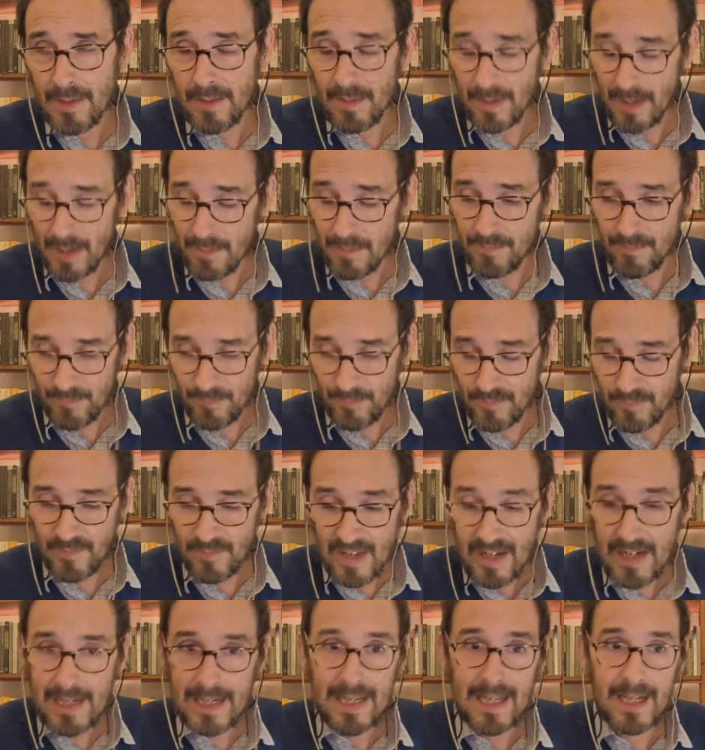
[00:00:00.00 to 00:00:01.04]
and I'm
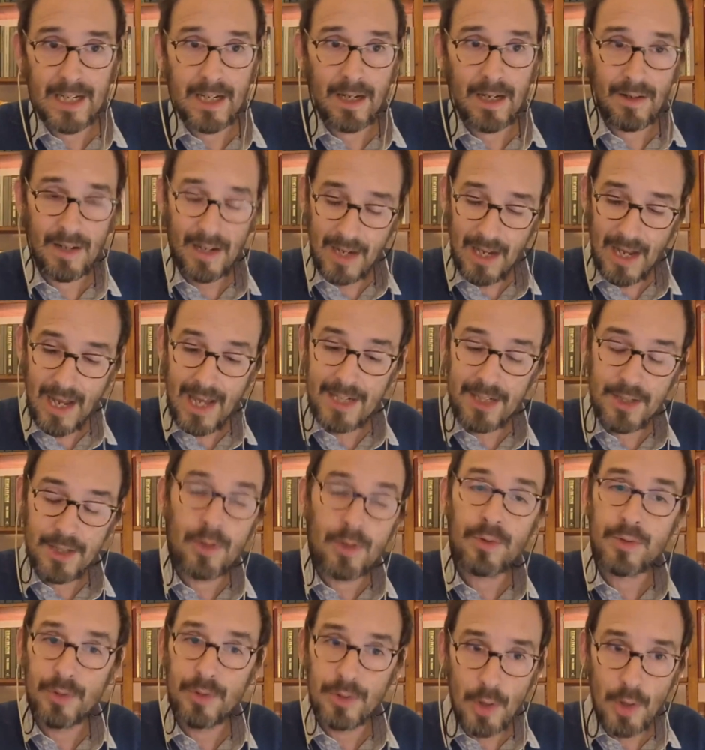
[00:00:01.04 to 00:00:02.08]
very clear now, I
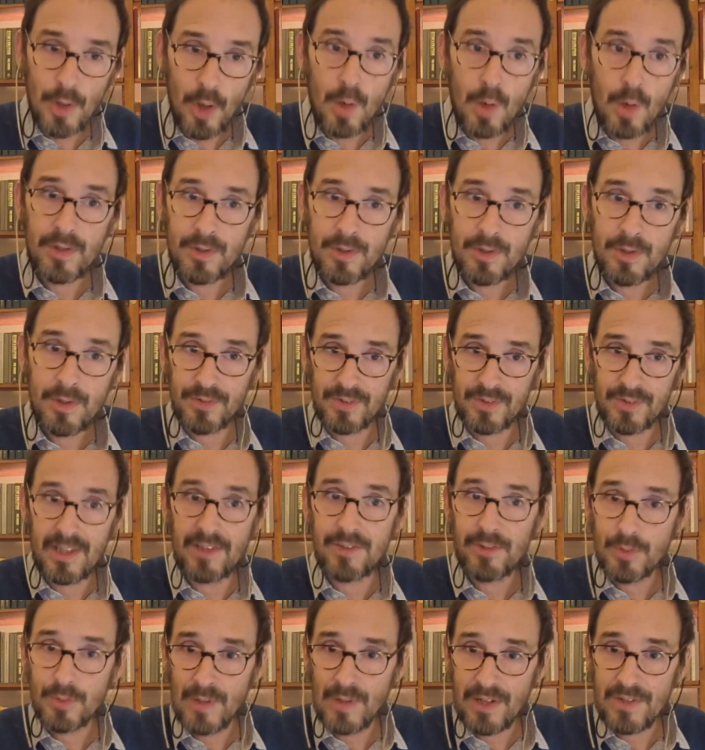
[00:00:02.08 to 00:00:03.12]
don't know, because
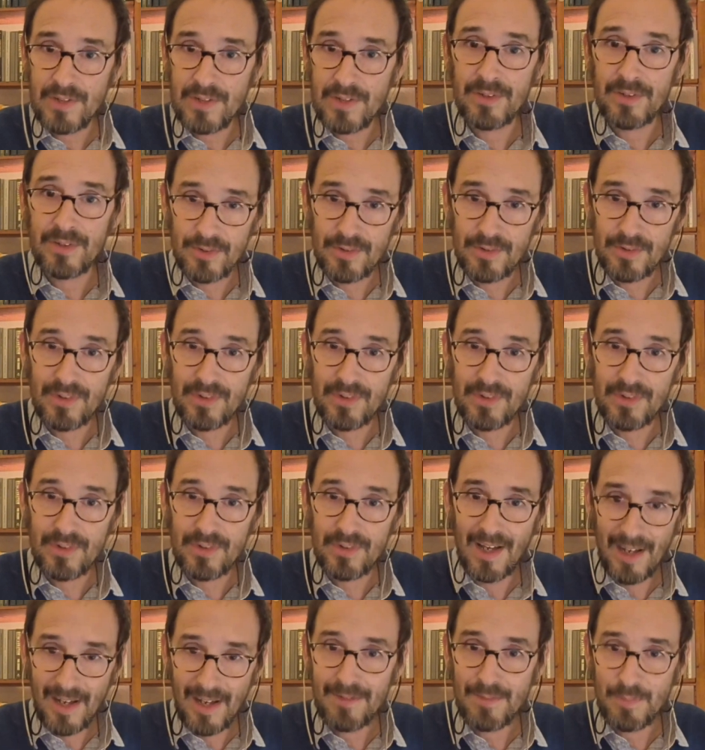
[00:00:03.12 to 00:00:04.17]
these questions,
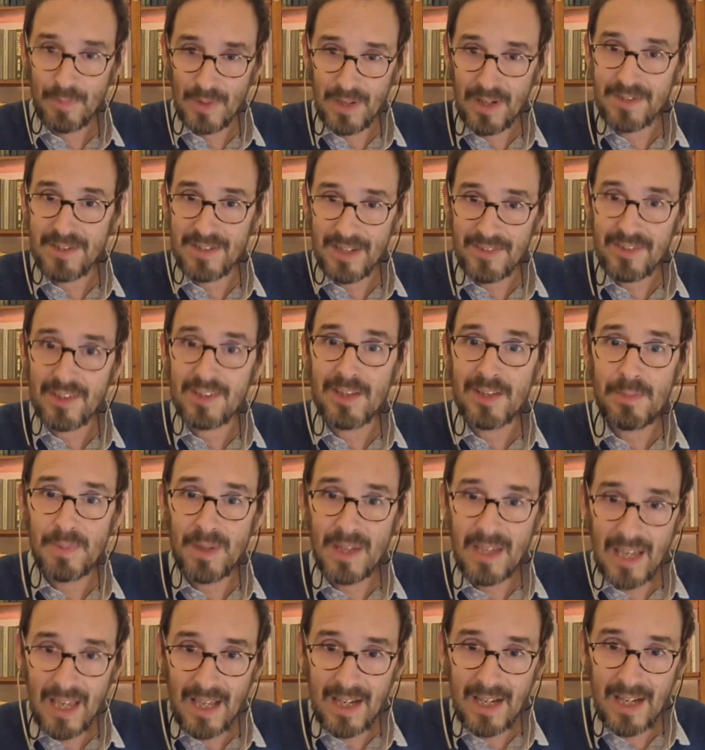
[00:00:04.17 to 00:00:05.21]
we are just at the
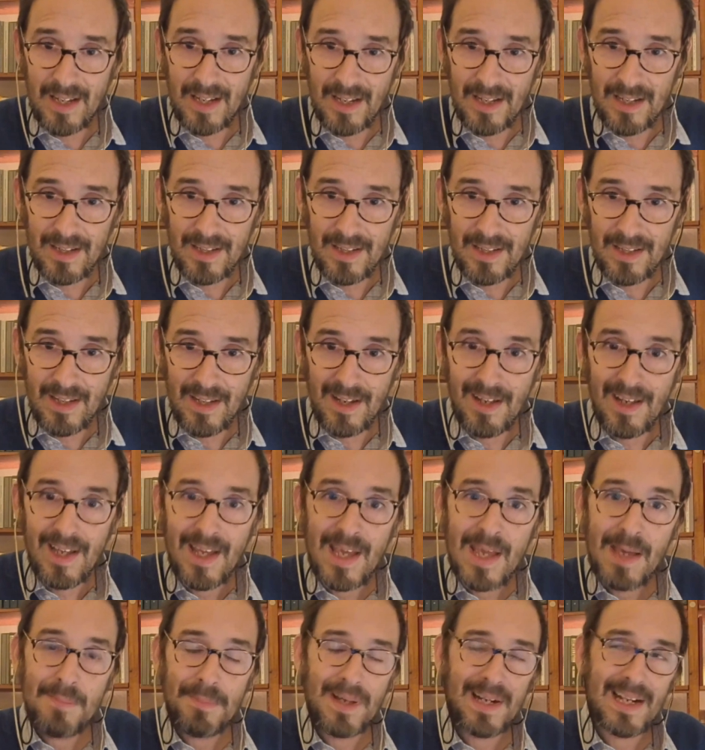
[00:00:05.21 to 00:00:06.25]
beginning. Yeah.
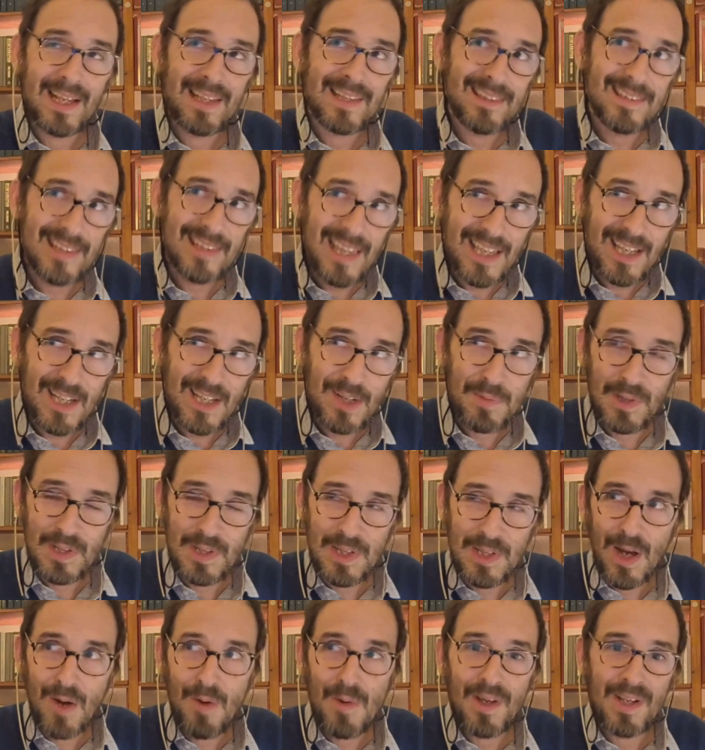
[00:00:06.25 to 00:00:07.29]
But I think
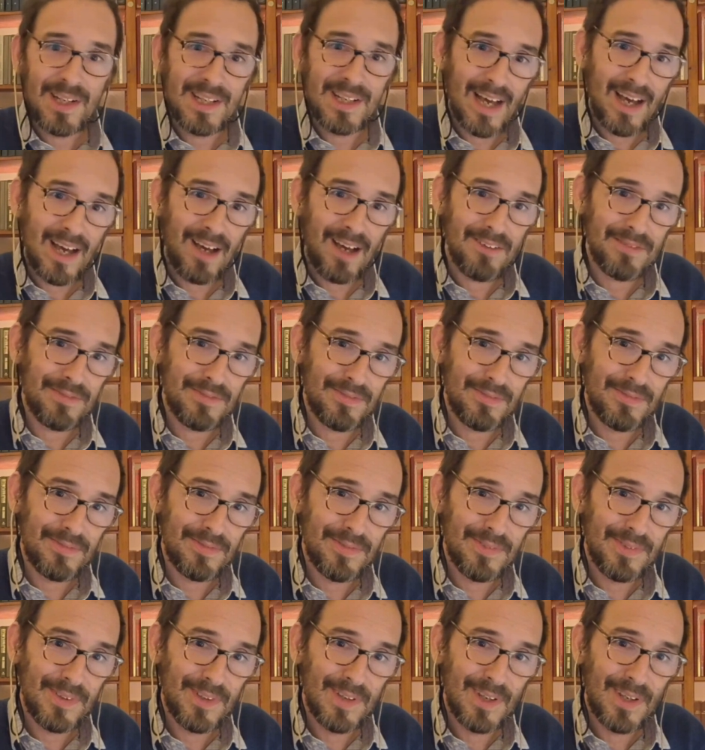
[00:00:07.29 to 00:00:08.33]
we know
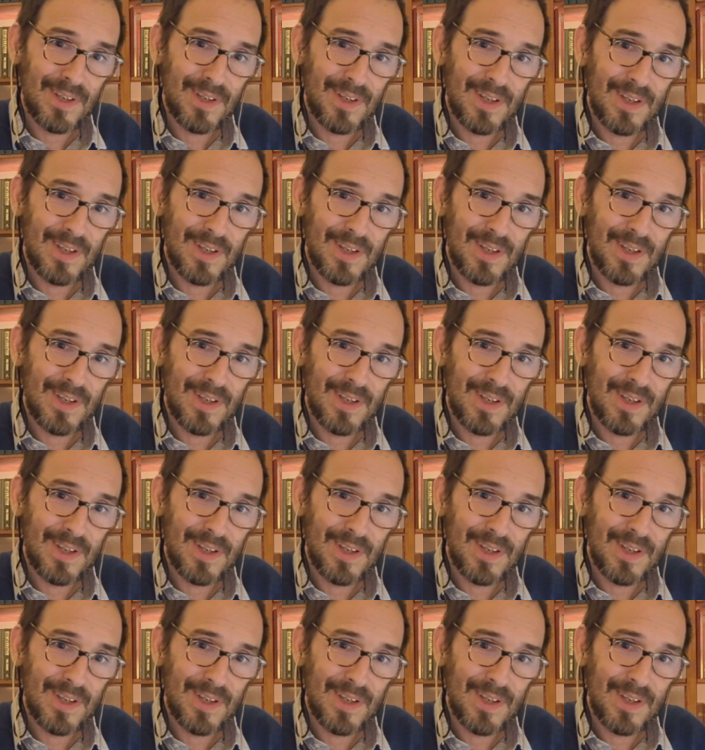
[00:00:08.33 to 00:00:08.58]
enough